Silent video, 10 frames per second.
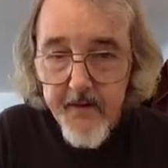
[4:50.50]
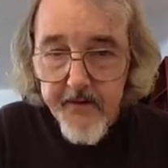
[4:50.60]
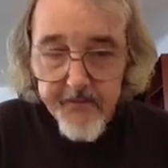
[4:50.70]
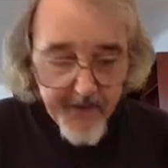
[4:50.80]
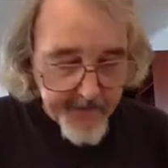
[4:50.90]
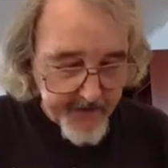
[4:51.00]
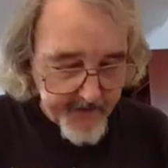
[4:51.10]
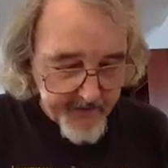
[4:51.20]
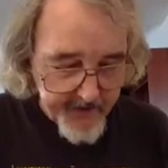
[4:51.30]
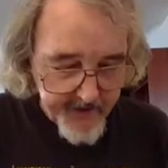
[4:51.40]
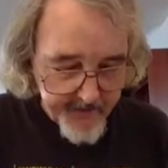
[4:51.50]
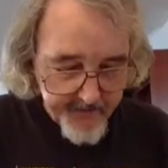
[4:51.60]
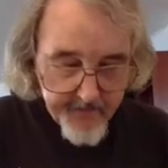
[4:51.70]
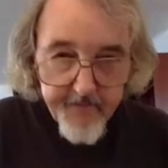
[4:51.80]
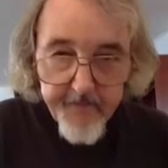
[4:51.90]
There's Bobbi,
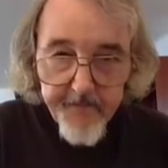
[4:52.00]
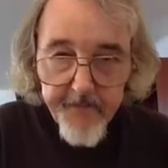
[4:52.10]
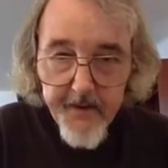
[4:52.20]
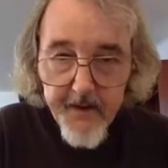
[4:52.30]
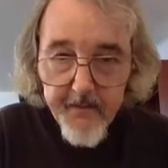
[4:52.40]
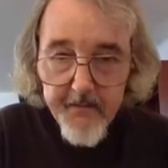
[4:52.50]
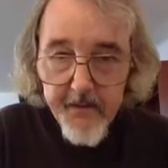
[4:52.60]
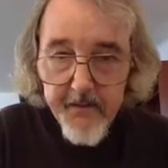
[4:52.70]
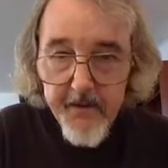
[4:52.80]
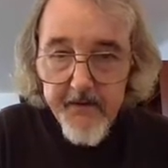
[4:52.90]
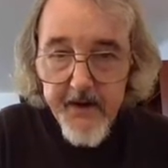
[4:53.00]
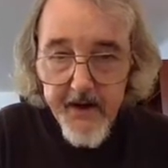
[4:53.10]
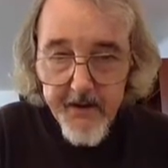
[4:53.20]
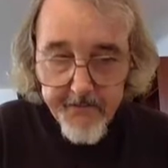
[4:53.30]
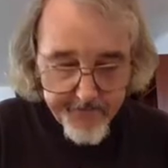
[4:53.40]
okay. Bobbi Bear's
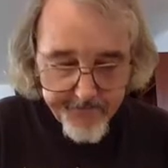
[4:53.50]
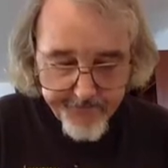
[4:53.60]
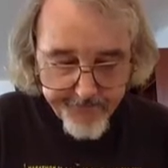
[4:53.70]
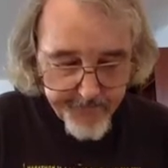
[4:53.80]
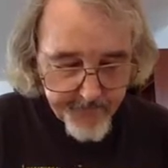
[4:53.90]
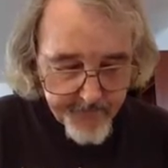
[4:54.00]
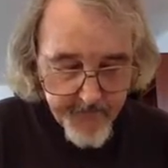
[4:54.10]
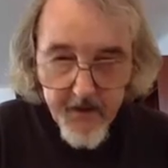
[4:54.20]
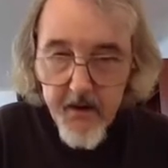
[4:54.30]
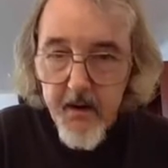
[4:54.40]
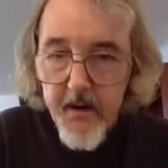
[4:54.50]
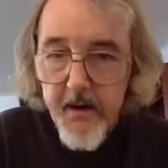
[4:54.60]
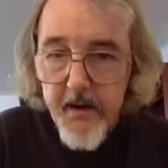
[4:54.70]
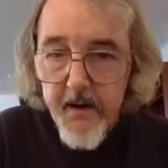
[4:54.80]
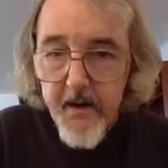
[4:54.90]
caught up. Yep.
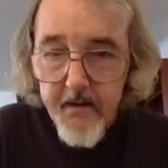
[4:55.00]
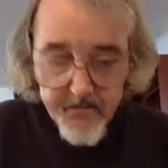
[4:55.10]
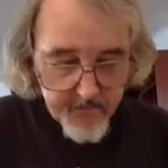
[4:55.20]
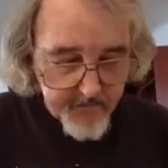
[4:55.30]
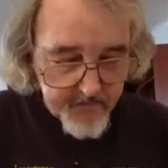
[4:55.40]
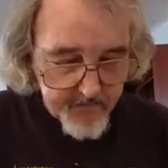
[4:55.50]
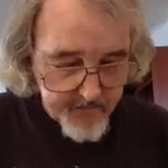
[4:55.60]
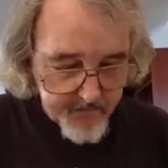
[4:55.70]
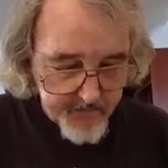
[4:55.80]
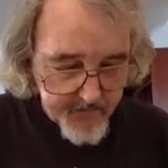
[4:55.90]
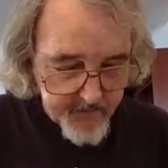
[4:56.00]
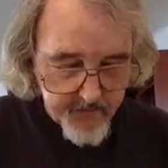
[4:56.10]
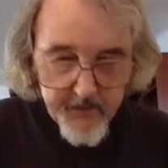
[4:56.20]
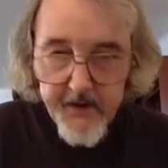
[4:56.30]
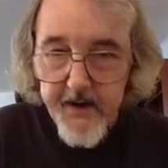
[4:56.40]
I'm following you.
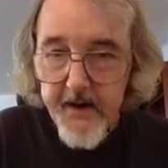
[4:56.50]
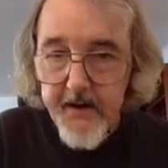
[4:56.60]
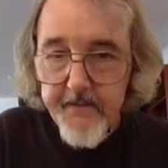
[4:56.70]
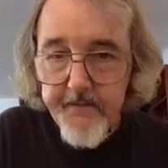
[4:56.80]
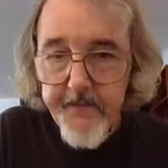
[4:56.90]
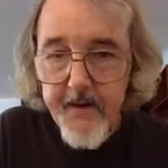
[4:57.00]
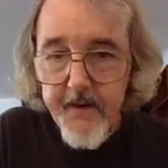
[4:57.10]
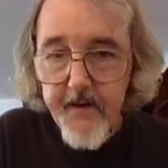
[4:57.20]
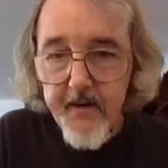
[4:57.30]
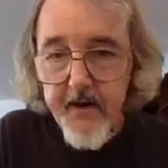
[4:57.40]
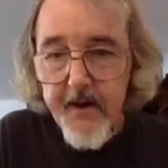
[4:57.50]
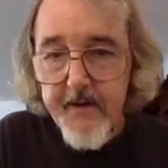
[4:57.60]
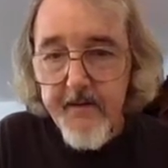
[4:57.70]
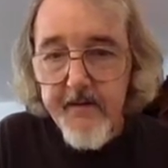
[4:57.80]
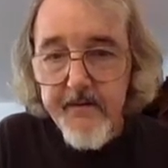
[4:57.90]
Okay. All
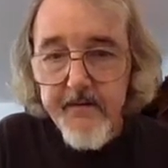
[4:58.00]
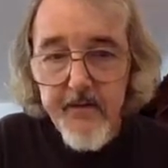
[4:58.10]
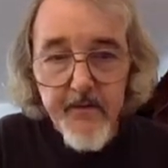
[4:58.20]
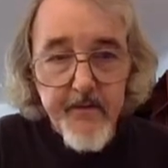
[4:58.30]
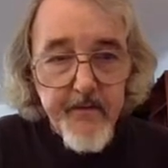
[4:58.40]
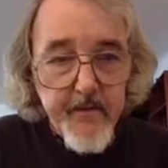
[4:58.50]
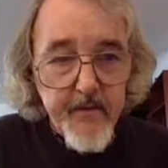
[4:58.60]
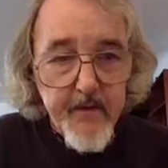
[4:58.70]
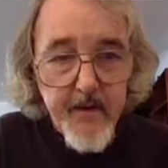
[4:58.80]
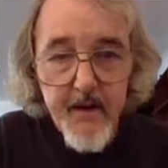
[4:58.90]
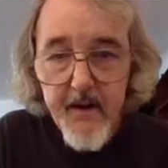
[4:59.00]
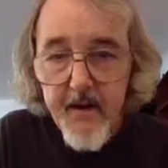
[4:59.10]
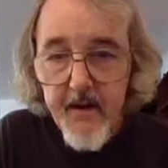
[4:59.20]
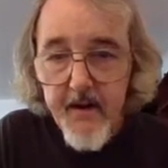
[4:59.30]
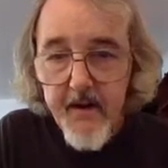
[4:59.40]
right. So,
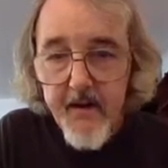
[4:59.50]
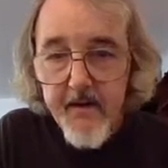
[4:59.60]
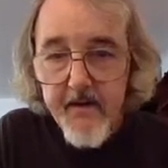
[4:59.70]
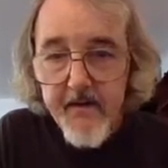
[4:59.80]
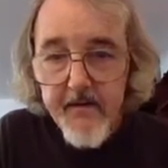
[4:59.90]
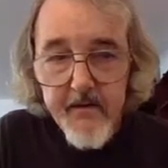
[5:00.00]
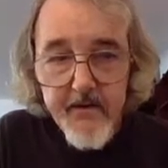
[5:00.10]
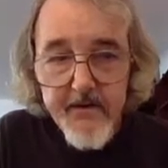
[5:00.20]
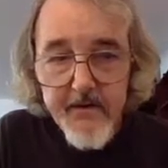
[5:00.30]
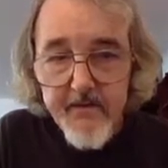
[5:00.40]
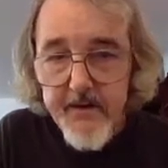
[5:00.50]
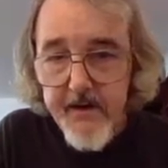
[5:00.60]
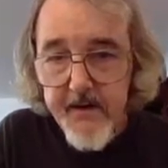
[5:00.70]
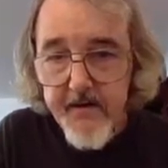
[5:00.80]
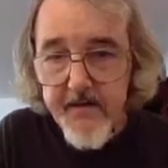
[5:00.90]
so So that should
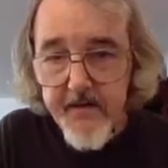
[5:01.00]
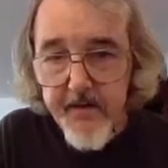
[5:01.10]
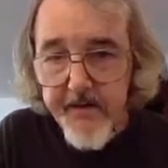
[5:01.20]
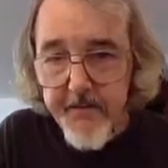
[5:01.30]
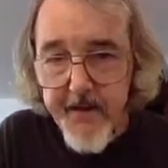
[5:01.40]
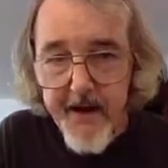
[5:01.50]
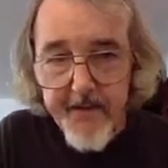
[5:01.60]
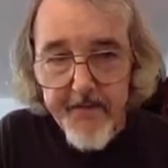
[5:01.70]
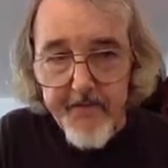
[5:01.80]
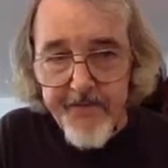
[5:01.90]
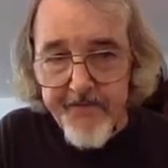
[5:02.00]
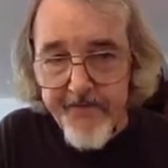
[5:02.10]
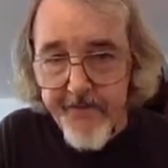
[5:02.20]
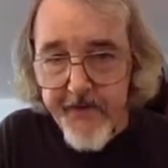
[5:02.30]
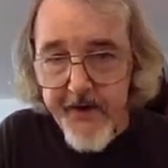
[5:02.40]
be on the map.
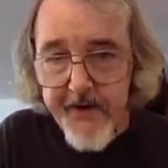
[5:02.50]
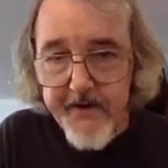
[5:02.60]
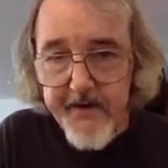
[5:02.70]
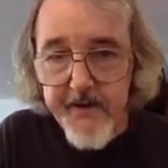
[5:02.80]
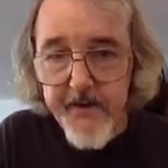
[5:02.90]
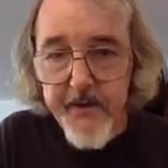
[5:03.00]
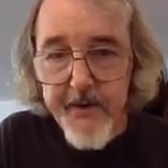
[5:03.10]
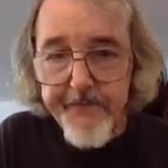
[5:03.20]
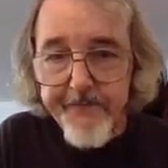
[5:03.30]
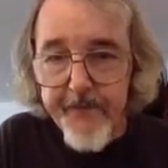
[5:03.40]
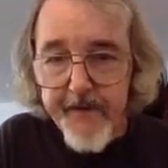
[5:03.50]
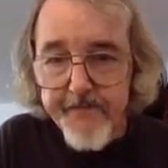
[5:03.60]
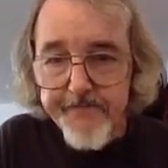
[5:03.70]
Trying to go um,